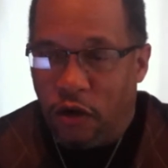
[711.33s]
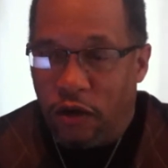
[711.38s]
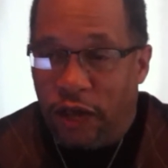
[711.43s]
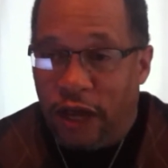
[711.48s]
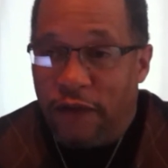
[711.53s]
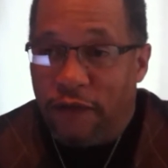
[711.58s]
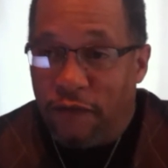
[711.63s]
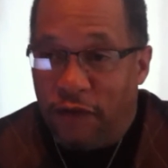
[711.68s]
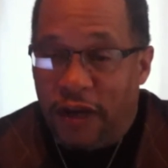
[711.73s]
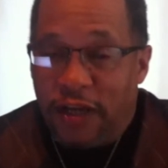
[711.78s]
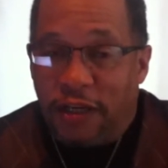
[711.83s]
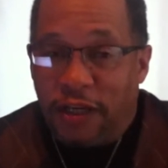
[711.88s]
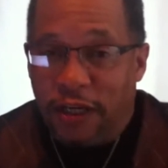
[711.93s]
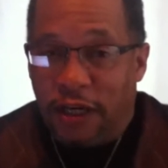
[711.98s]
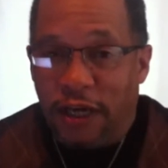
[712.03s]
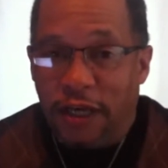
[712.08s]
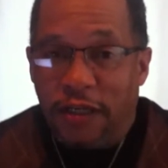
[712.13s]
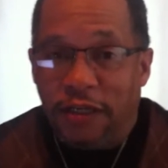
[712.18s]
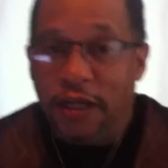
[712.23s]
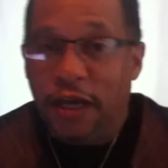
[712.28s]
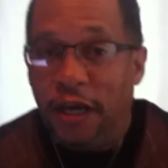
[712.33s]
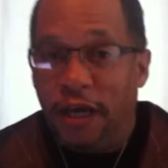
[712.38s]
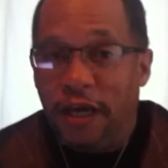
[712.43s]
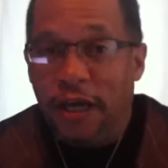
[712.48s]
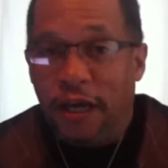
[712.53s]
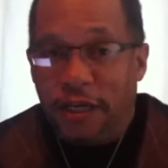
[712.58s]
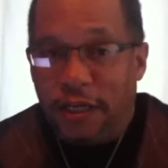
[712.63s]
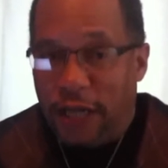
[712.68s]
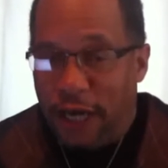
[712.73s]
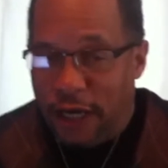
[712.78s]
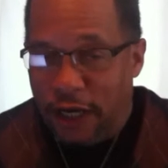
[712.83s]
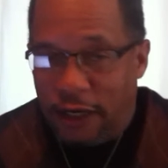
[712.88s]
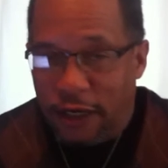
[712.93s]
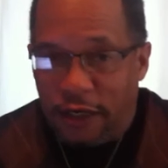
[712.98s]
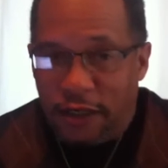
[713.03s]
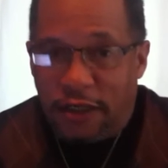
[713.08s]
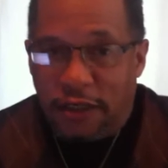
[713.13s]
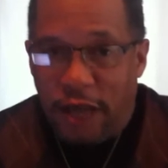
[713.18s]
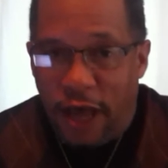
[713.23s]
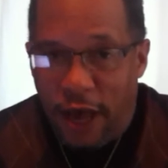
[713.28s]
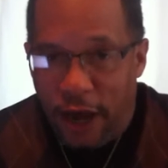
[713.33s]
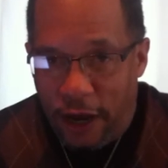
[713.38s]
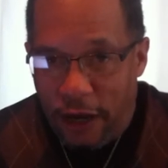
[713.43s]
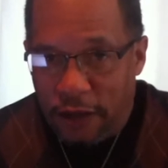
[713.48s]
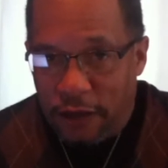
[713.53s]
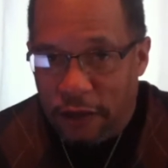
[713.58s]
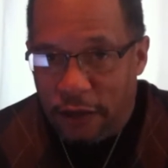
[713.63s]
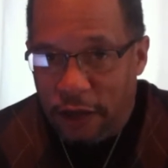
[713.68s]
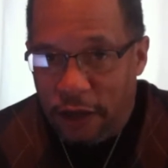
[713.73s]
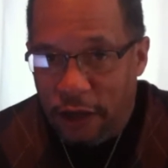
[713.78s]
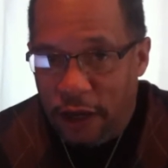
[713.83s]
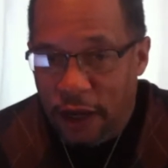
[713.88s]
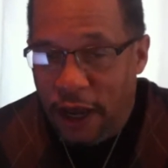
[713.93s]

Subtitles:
or that venting is, taking his signs.